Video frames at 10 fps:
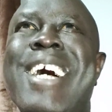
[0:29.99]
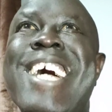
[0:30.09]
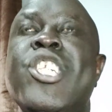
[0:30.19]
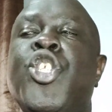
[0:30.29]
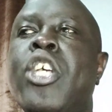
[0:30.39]

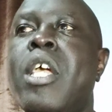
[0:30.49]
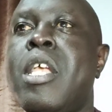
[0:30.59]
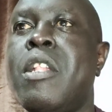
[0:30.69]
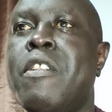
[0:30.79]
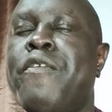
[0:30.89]

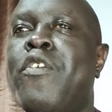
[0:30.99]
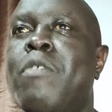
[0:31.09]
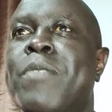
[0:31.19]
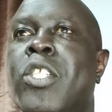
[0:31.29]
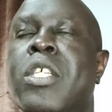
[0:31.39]
unchained
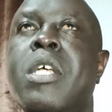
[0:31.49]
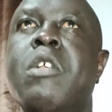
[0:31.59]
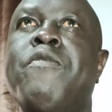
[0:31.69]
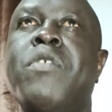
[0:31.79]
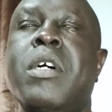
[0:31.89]
from the
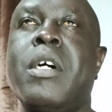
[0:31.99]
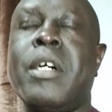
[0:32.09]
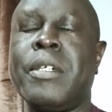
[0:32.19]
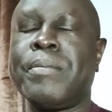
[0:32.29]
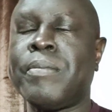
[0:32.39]
chain of
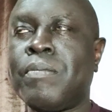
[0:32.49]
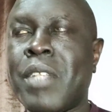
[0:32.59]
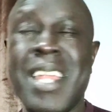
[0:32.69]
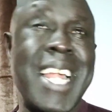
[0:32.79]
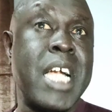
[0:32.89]

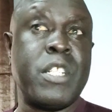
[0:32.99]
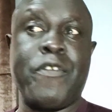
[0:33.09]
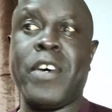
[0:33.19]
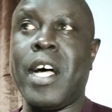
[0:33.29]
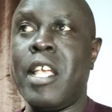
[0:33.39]
9 to
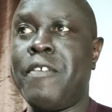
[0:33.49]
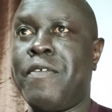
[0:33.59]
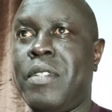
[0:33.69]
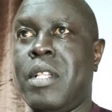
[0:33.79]
5.